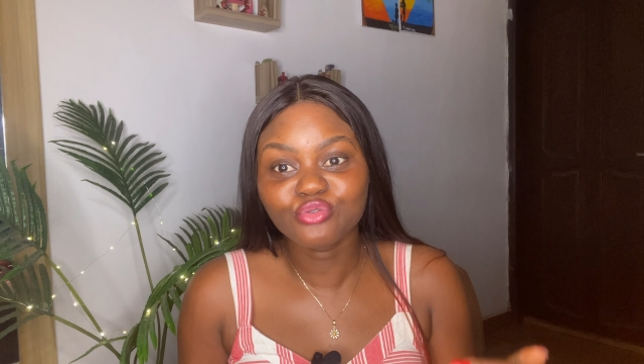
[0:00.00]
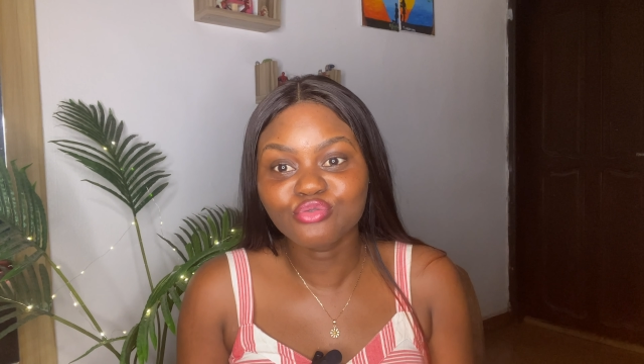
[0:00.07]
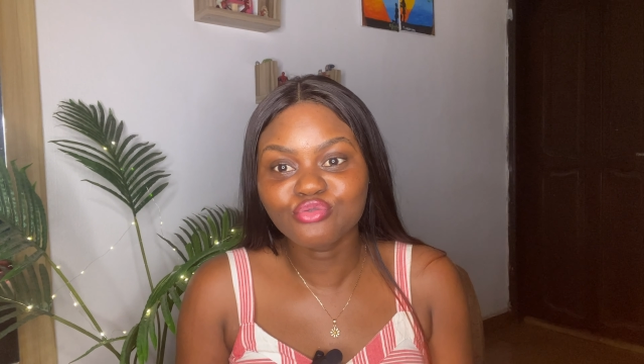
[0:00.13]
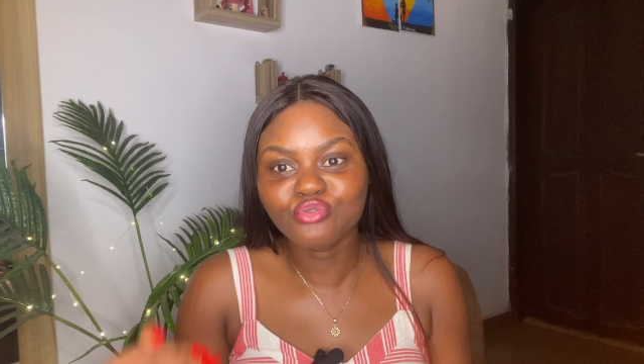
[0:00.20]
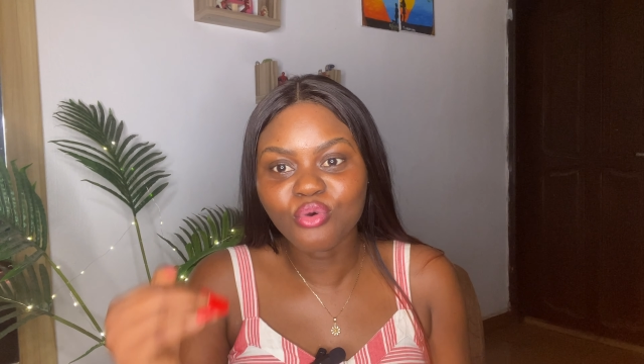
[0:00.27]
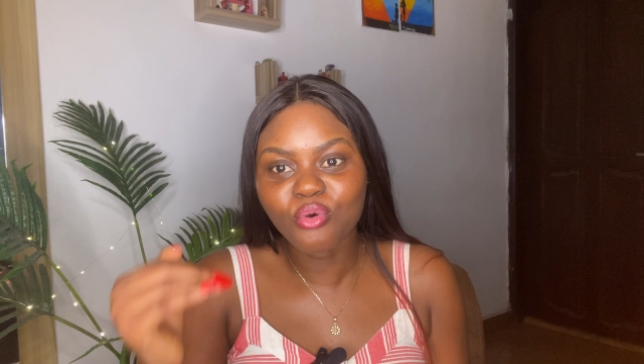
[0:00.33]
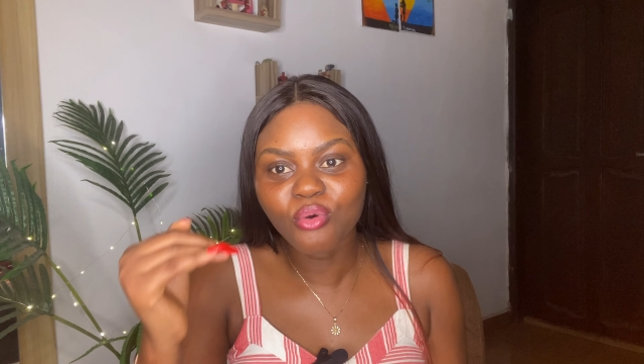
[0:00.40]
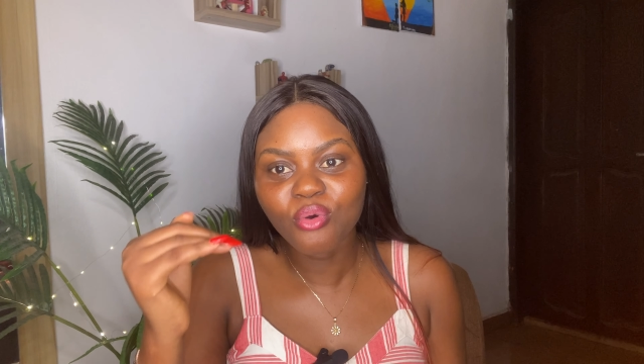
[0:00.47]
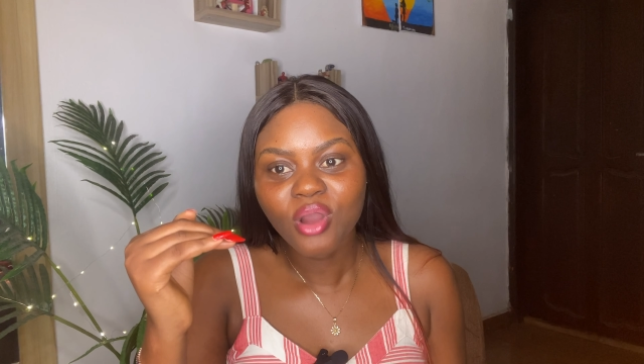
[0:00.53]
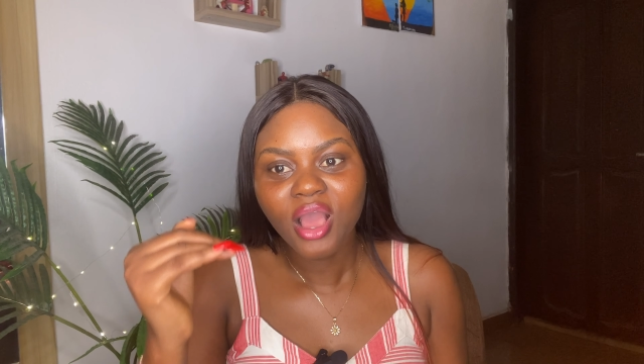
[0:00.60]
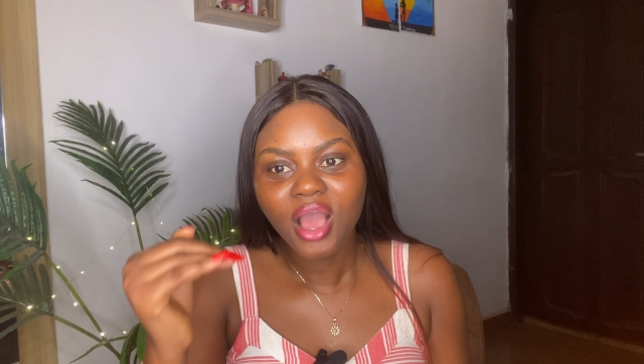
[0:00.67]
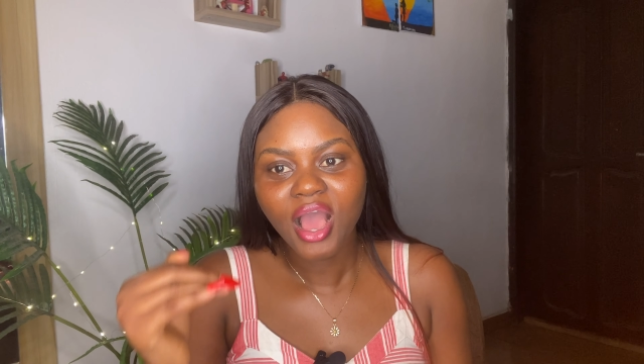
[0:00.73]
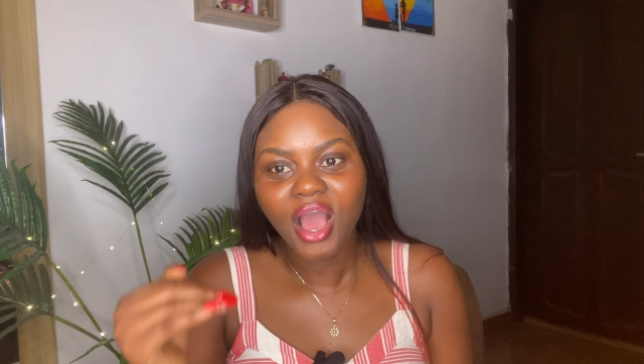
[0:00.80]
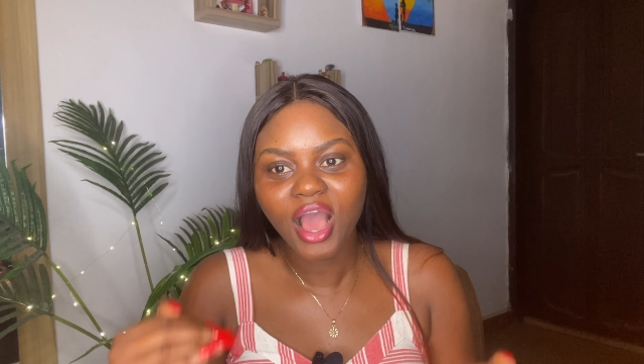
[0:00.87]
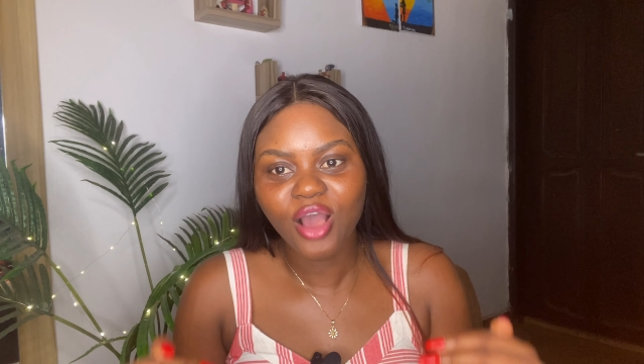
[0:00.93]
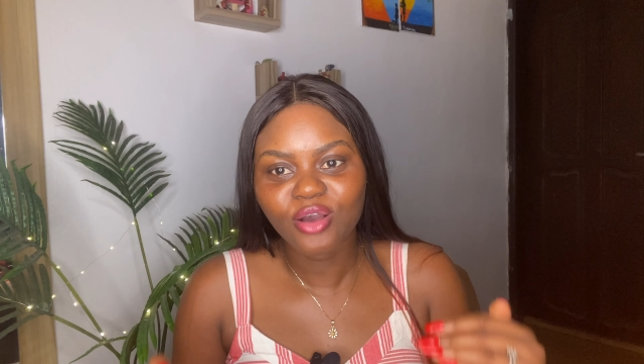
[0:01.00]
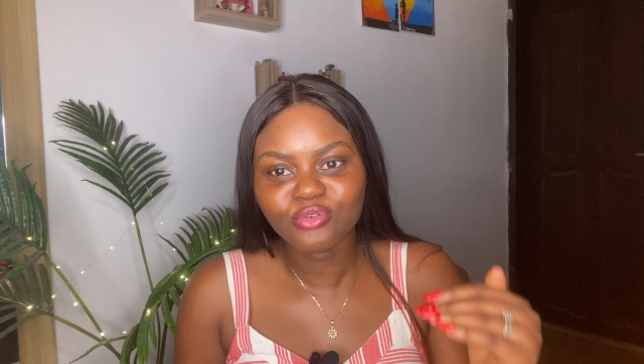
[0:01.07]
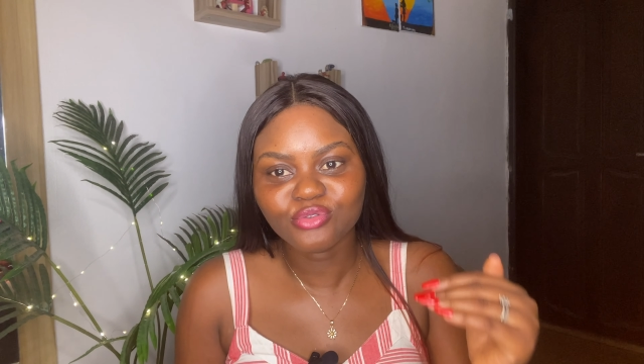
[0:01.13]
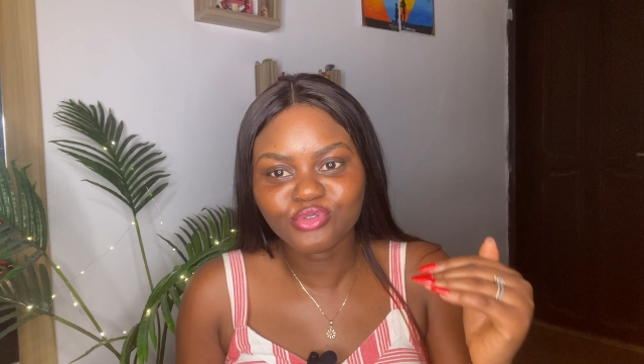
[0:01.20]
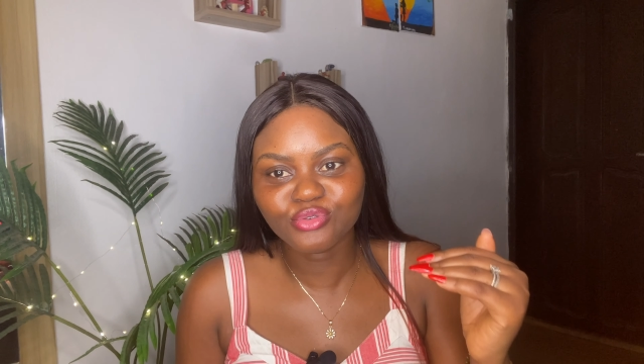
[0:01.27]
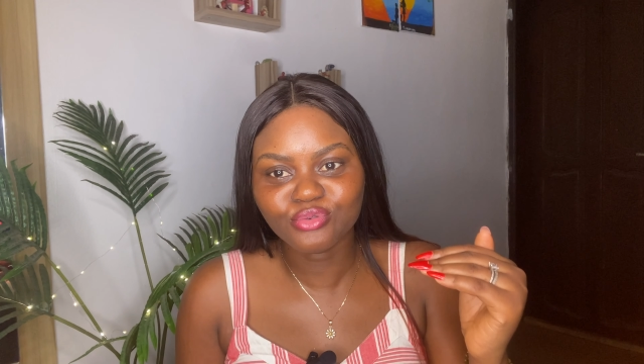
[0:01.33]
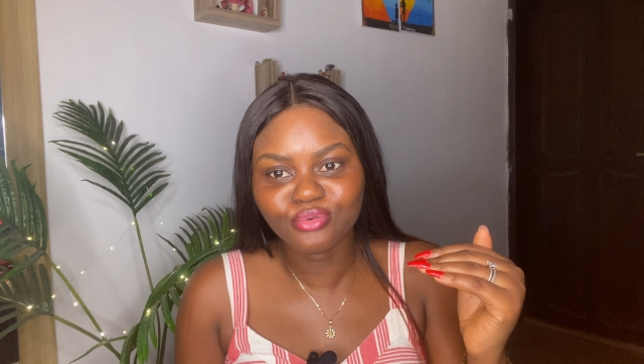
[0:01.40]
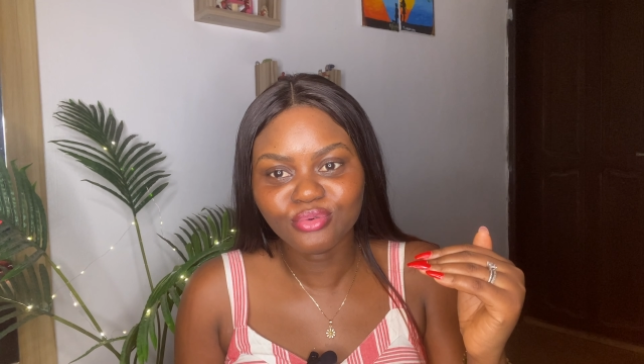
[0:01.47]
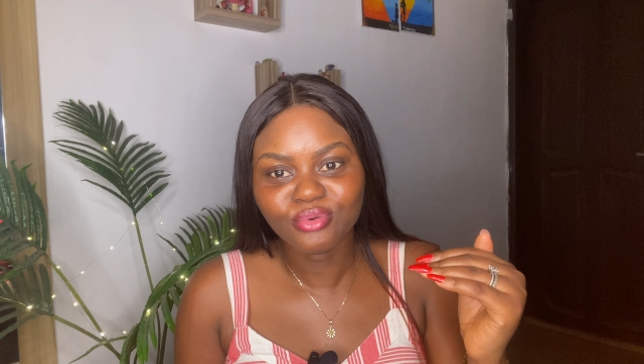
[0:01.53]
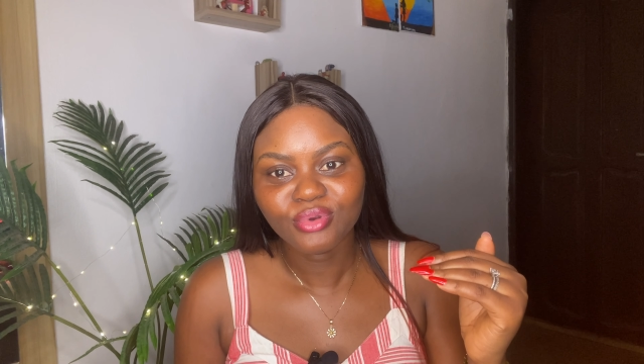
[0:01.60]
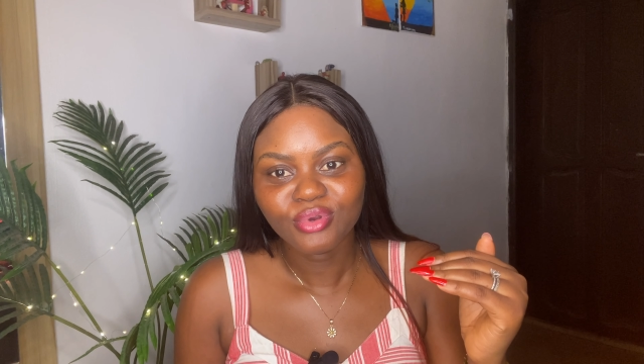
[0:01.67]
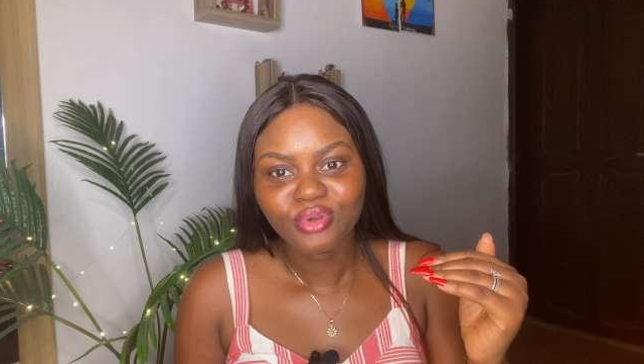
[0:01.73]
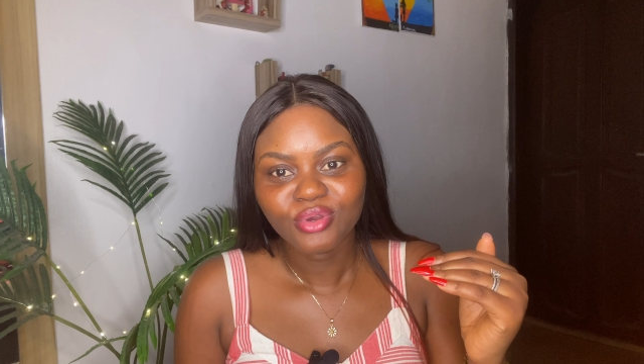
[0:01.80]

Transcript: know how to,